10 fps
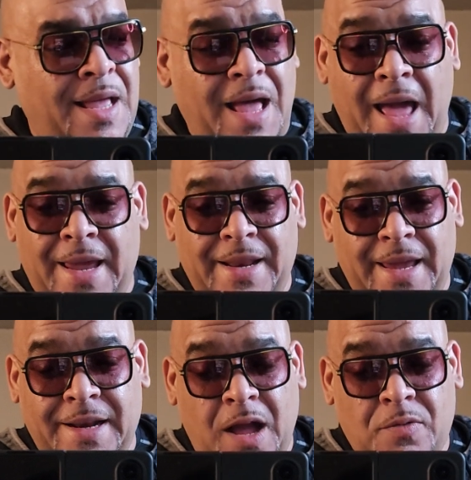I get
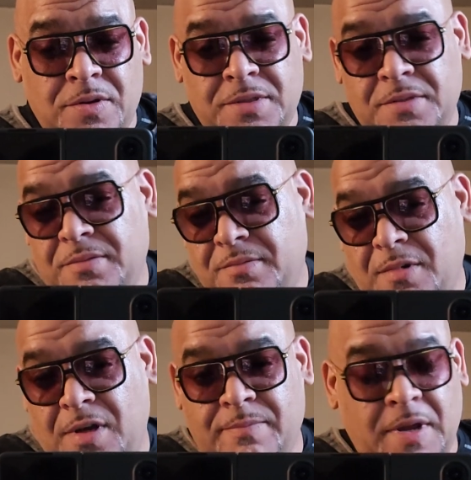8 hours
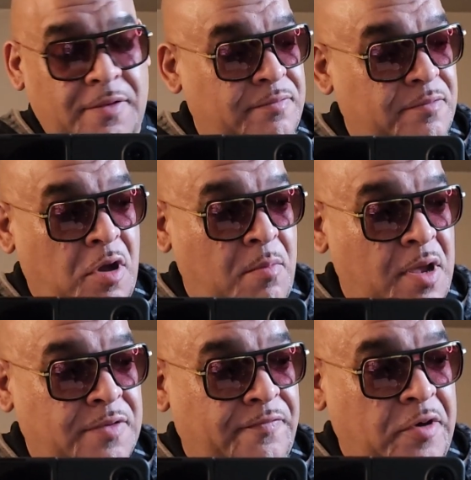on my
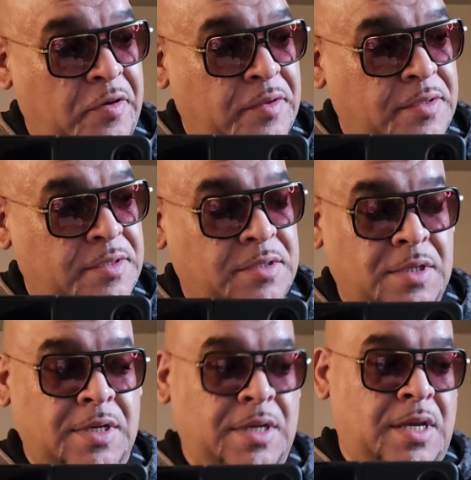fragrance.
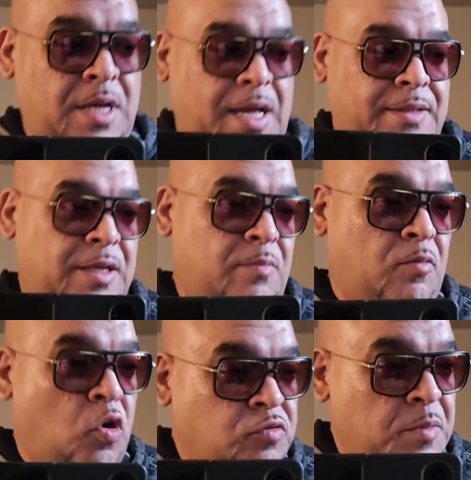I think
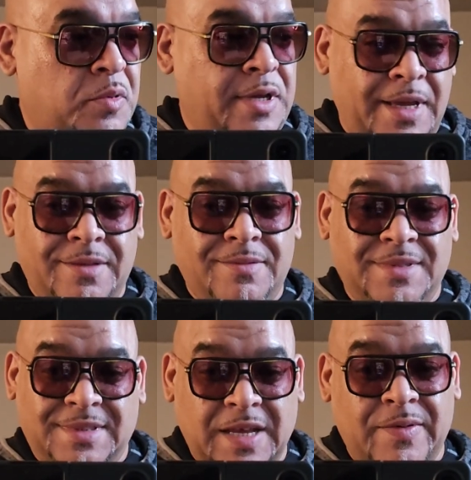most people get
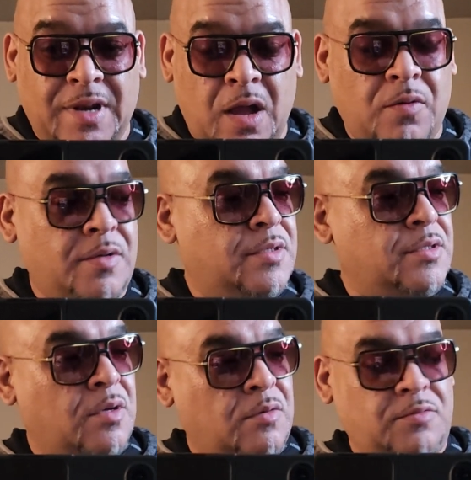7 hours,
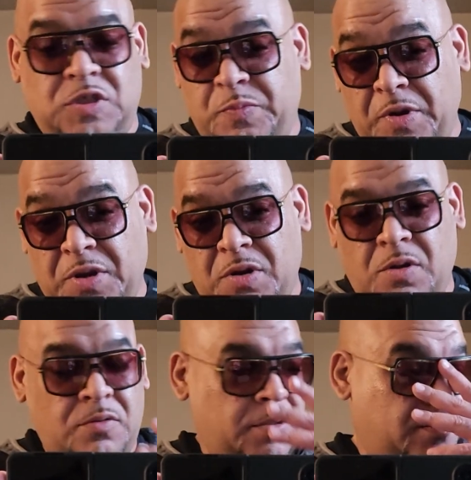so spray your
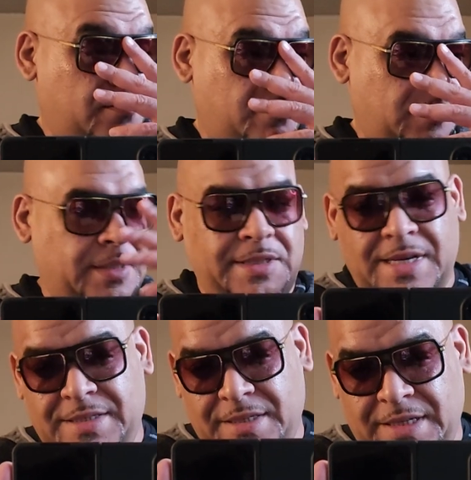clothes because it
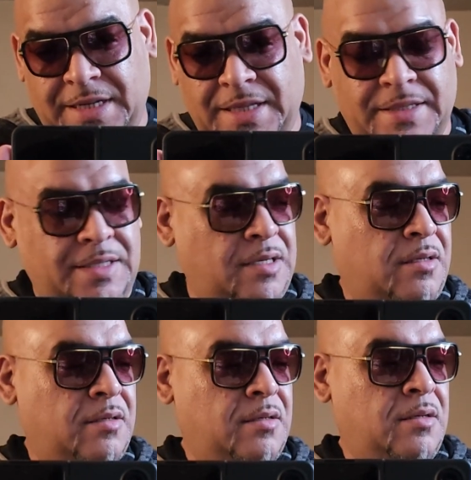is an EDT,
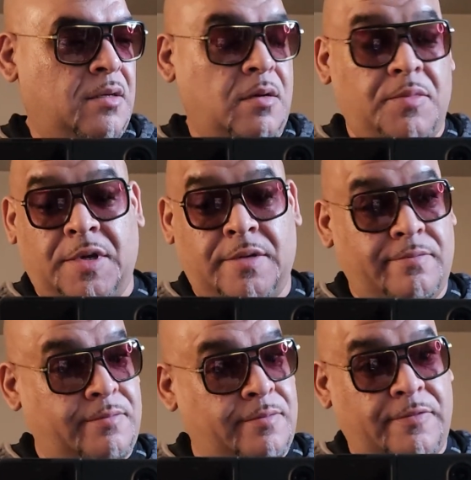but
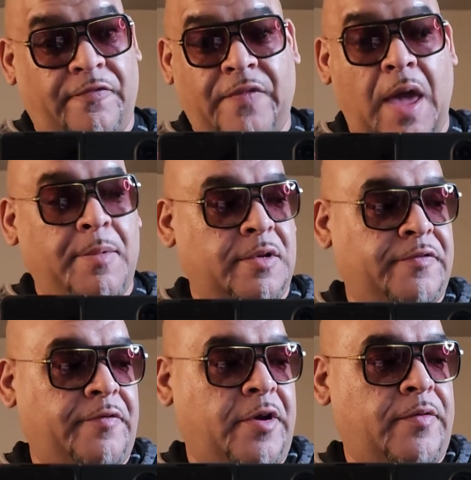fabulous
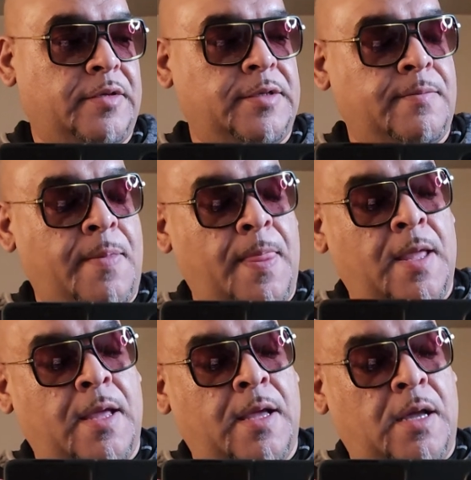fragrance.
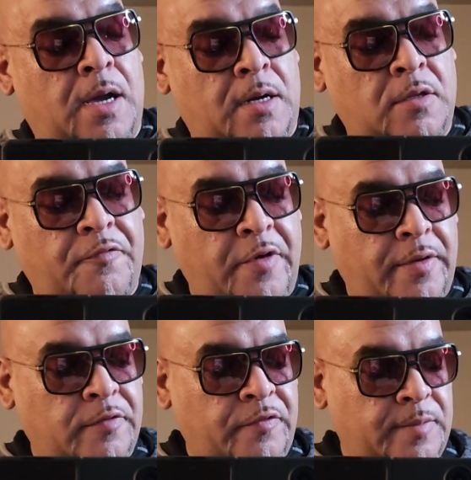Another
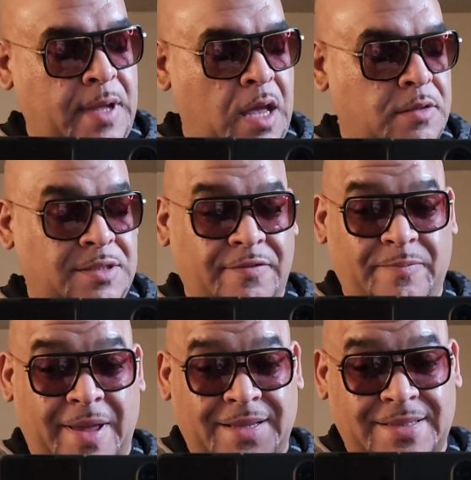fragrance from the House of
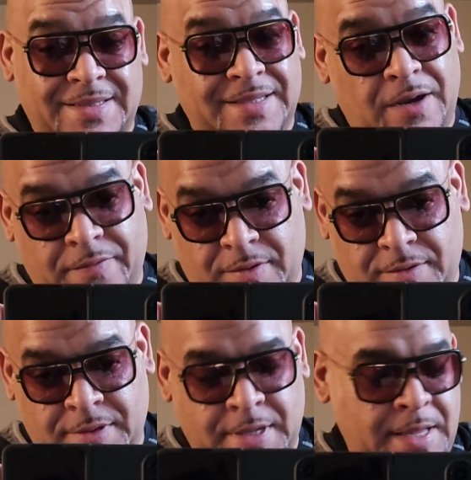Mancera,
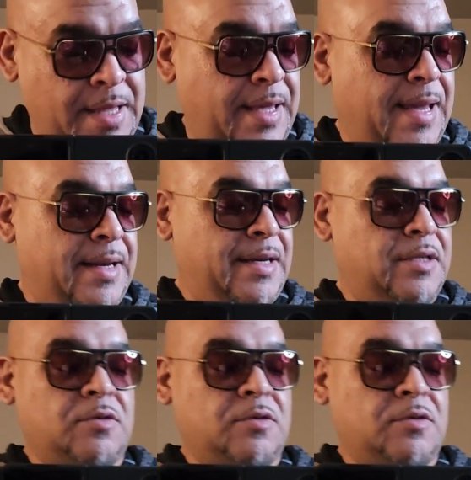and it is